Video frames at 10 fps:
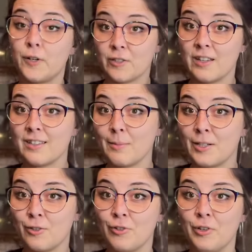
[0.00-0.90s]
The first things
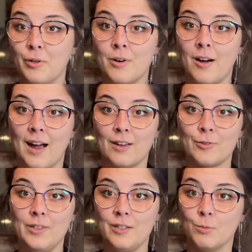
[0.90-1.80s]
I'm gonna show you are
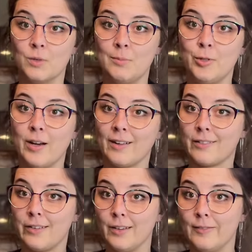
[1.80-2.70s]
actually these Webtoon
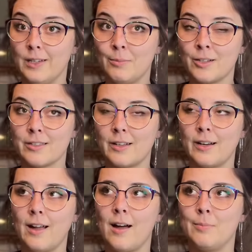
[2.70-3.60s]
activity books
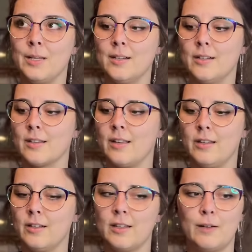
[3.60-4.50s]
that I got because
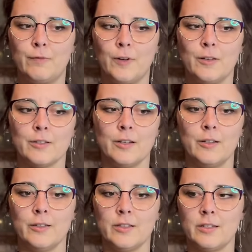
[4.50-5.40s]
I think that that falls
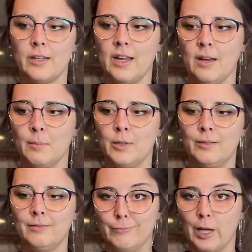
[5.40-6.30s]
under the same
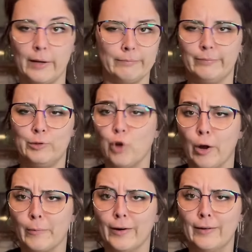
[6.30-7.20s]

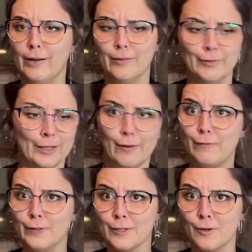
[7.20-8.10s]
genre of like
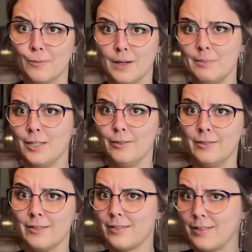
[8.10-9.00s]
physical
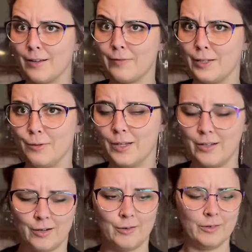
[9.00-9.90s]
Webtoon stuff that you
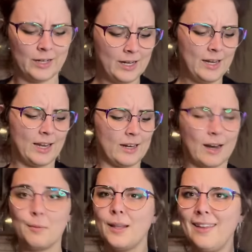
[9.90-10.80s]
can own.
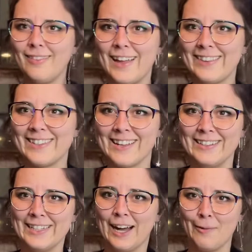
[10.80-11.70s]
And I really like this
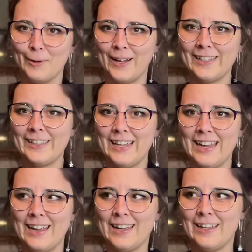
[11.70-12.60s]
idea. I'm glad that
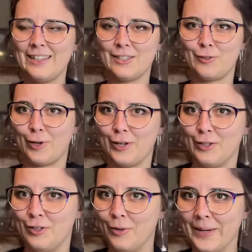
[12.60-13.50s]
they
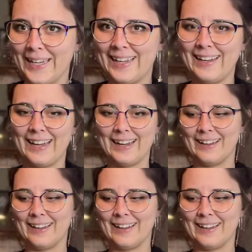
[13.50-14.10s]
started doing it.